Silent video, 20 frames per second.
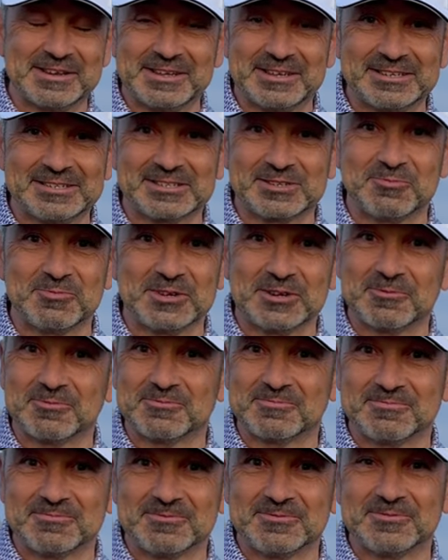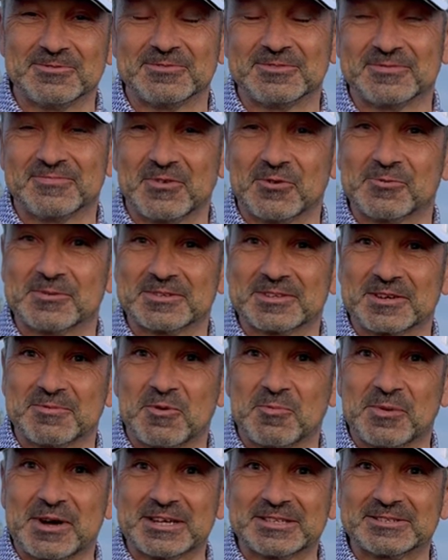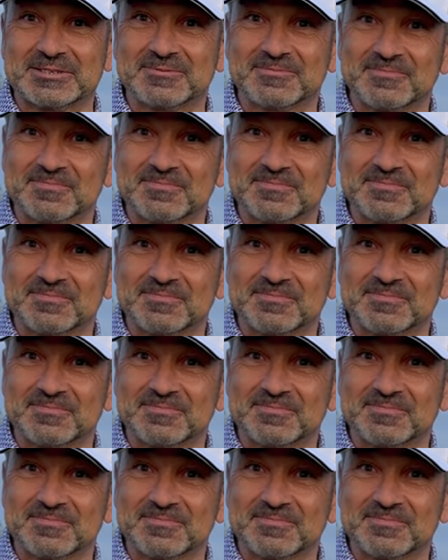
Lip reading: it's somewhere I'll look forward to coming back to.